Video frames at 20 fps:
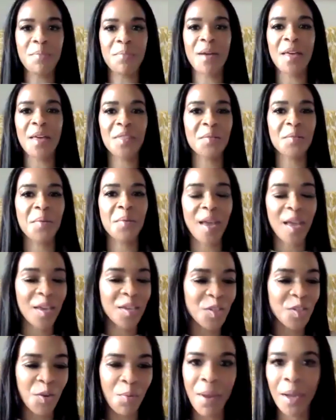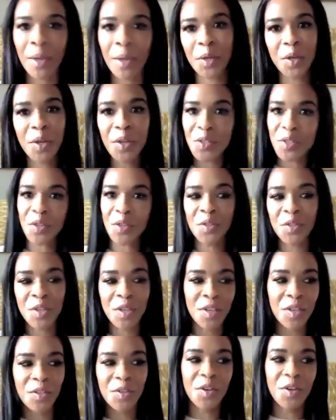by the way. So my cousin
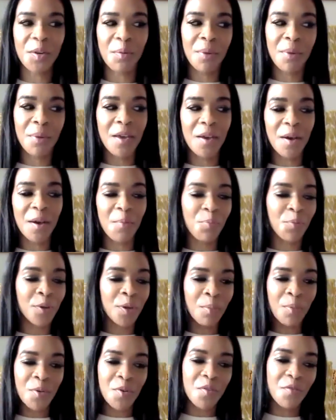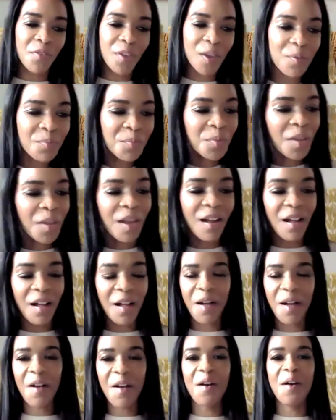didn't hook me up with a movie.
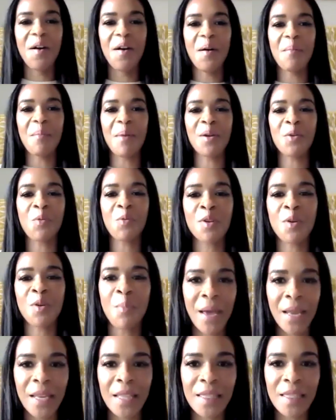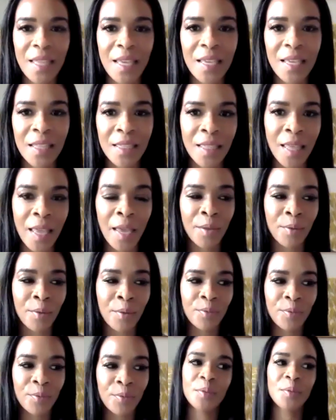I don't want nobody thinking that.
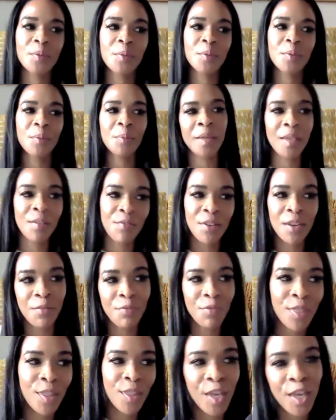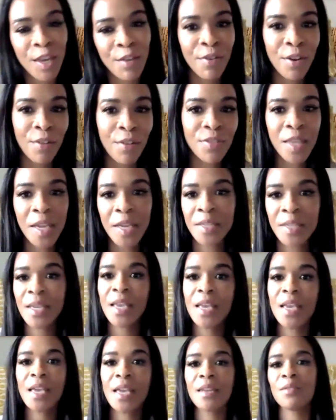But even if they
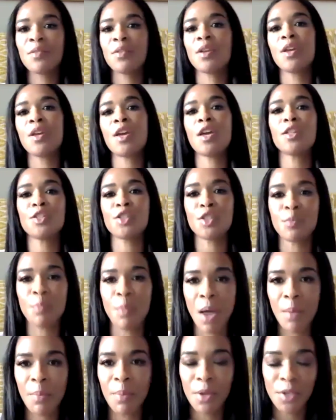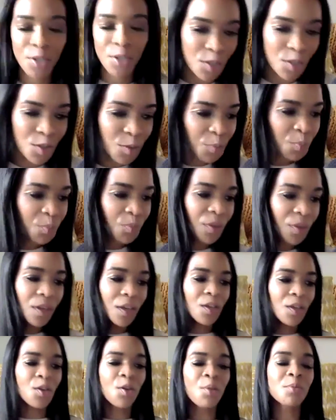did, it's my business.
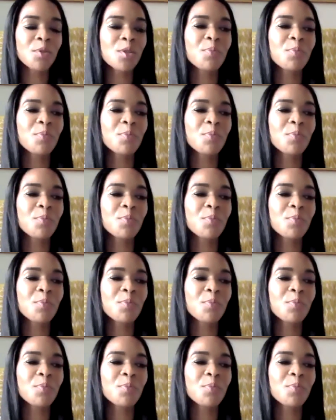I'm